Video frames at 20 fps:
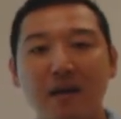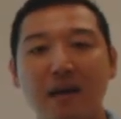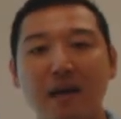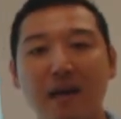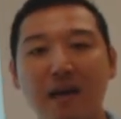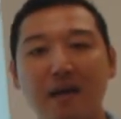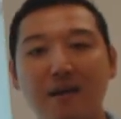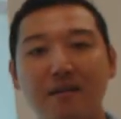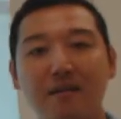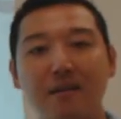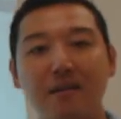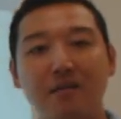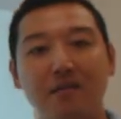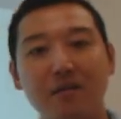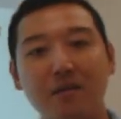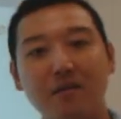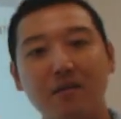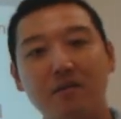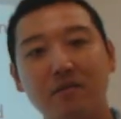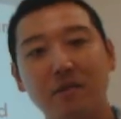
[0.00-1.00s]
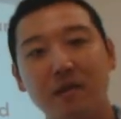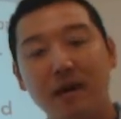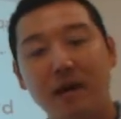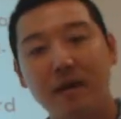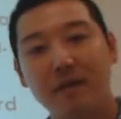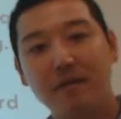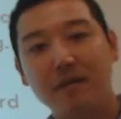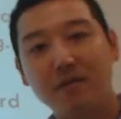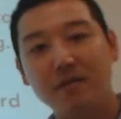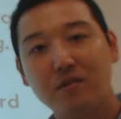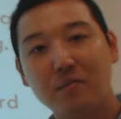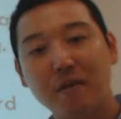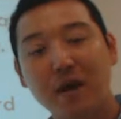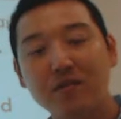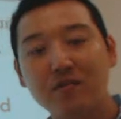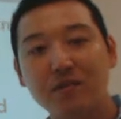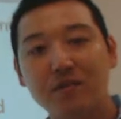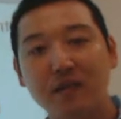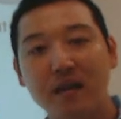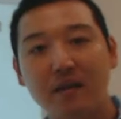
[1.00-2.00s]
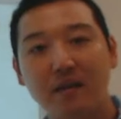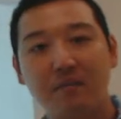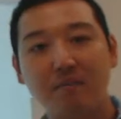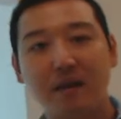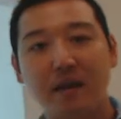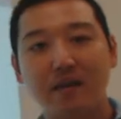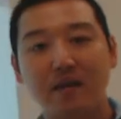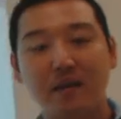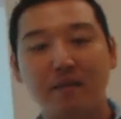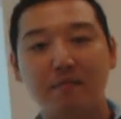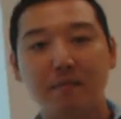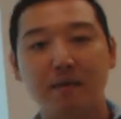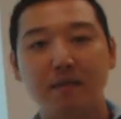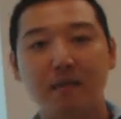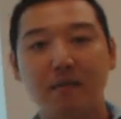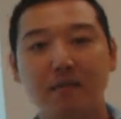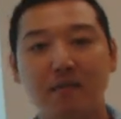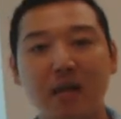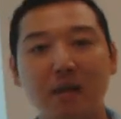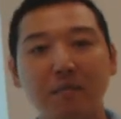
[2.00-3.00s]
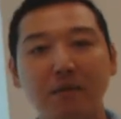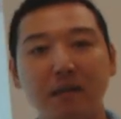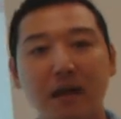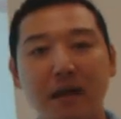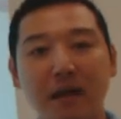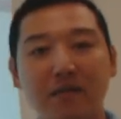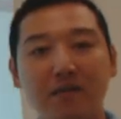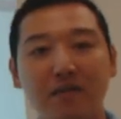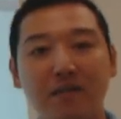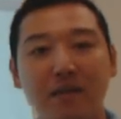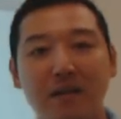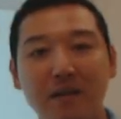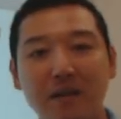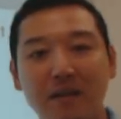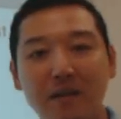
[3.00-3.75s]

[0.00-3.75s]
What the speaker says: And these are measures taken by our government to stabilize,